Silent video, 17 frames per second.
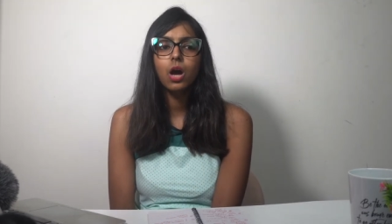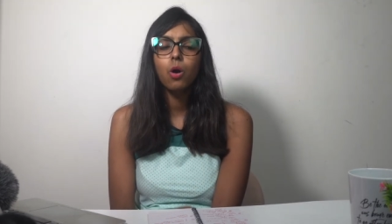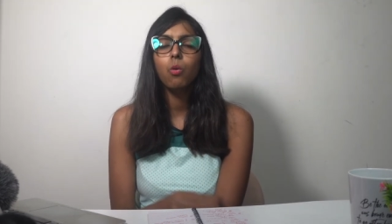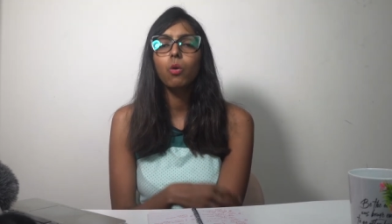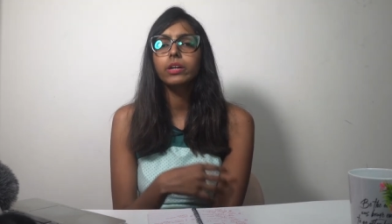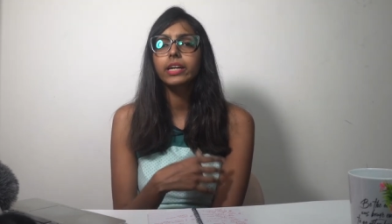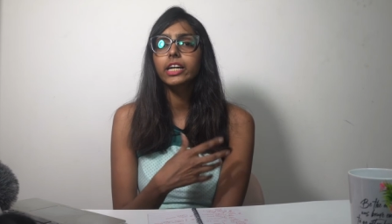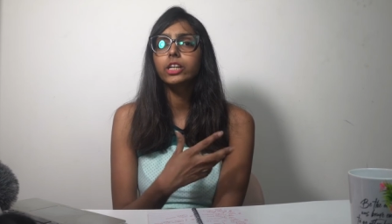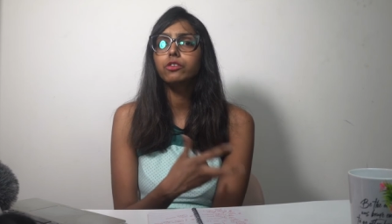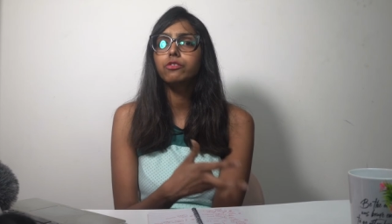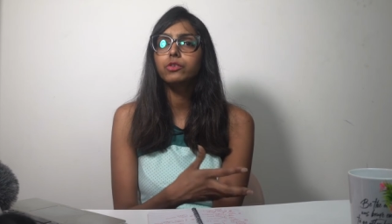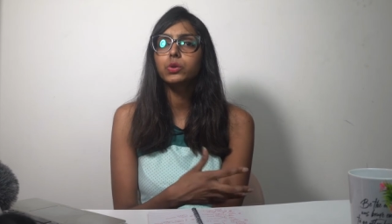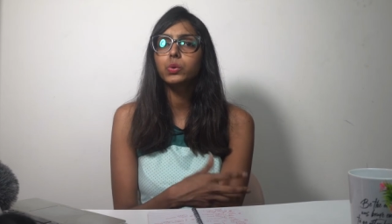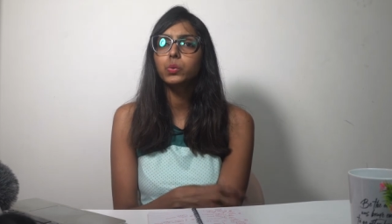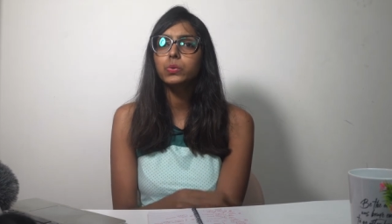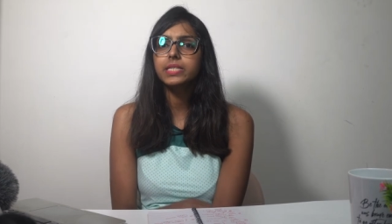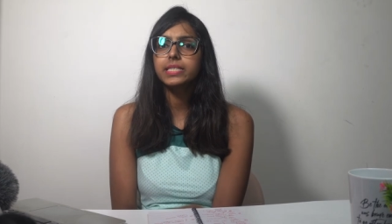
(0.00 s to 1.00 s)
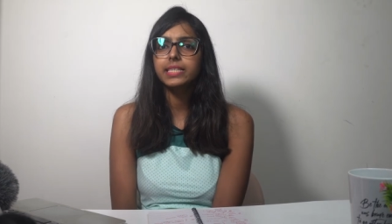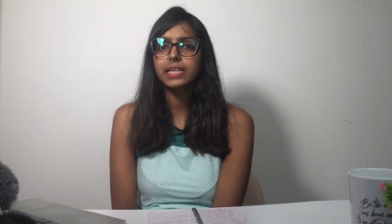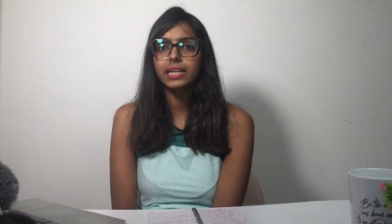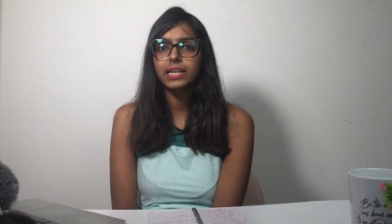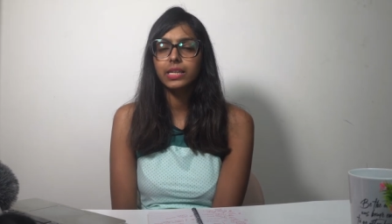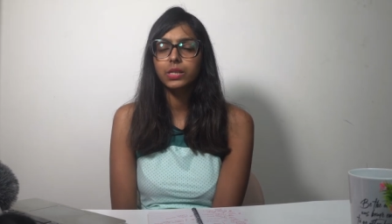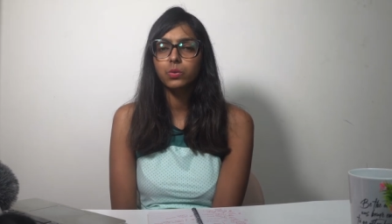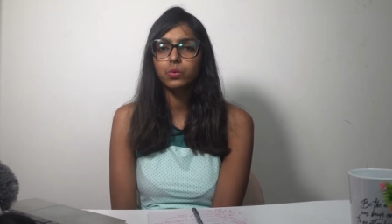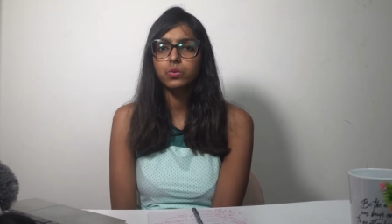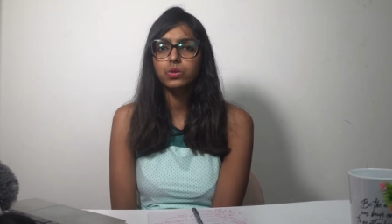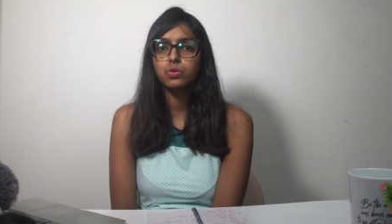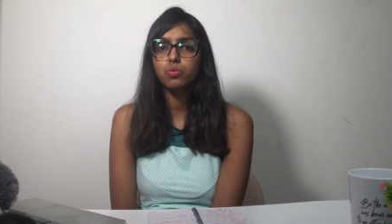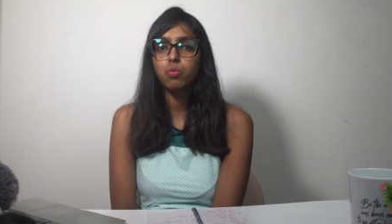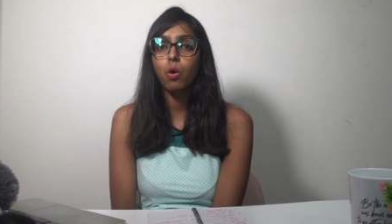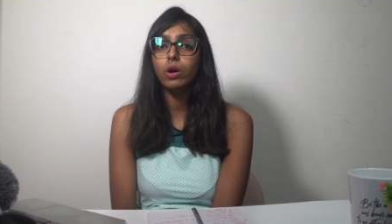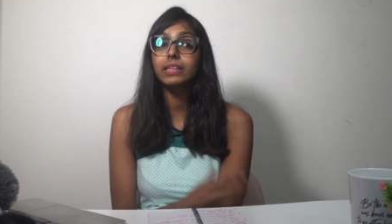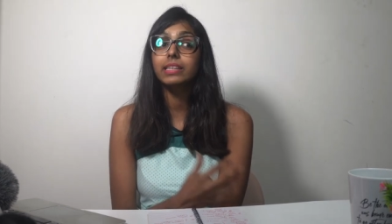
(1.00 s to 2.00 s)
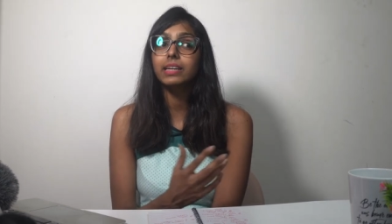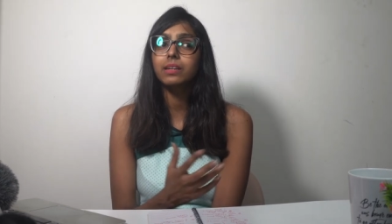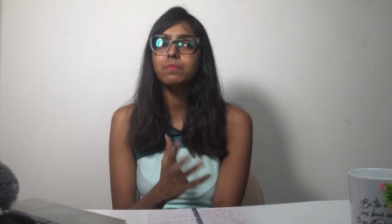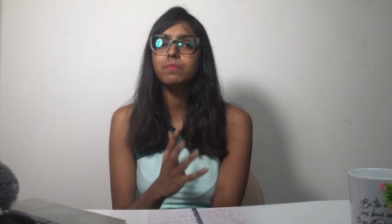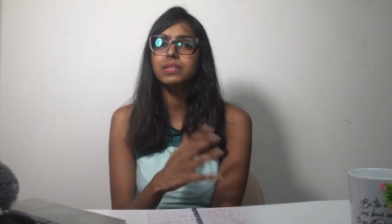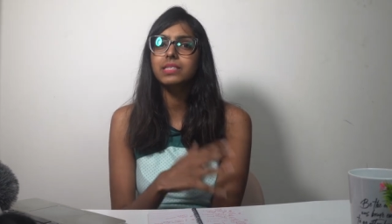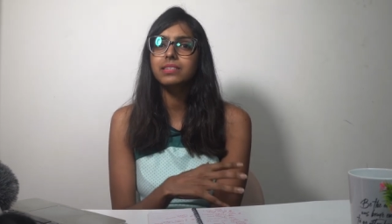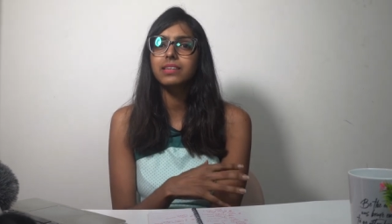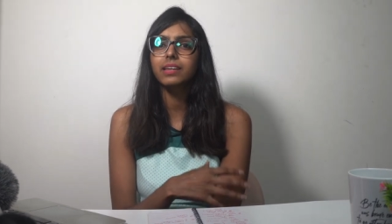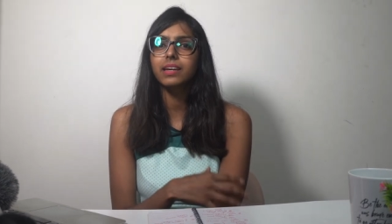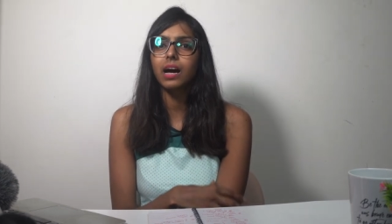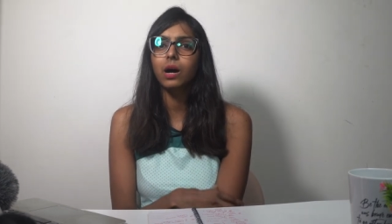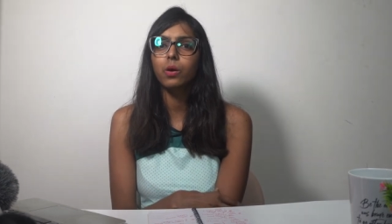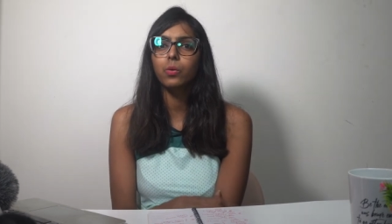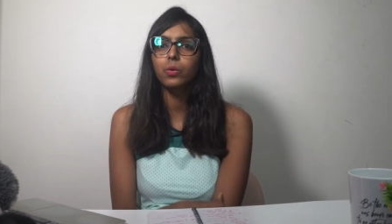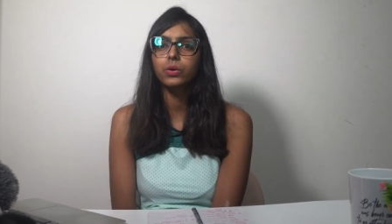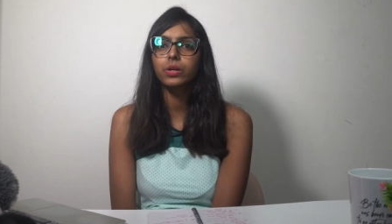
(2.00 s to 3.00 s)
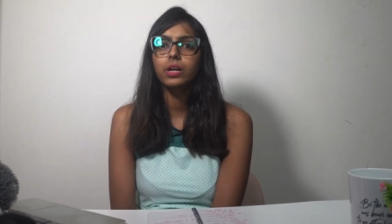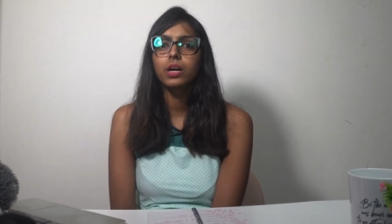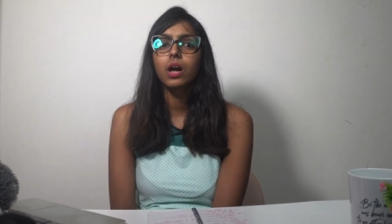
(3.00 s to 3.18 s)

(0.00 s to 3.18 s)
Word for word: what kind of tools they can use, what they are missing out,